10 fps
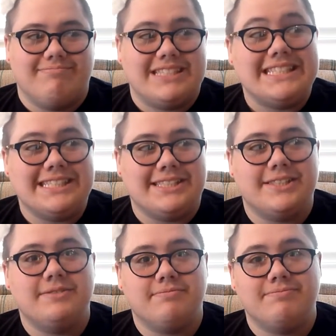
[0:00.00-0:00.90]

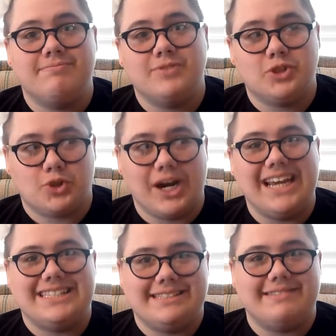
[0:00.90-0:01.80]
He's
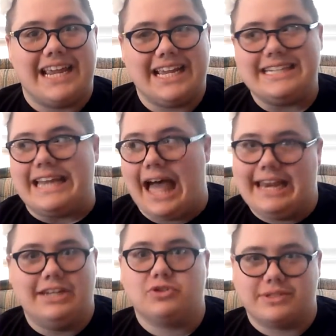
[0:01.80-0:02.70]
straight and not
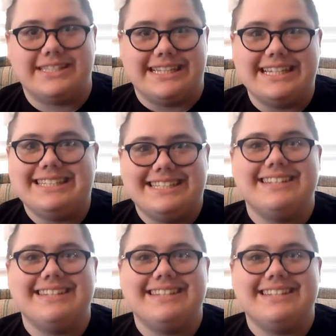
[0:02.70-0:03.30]
interested.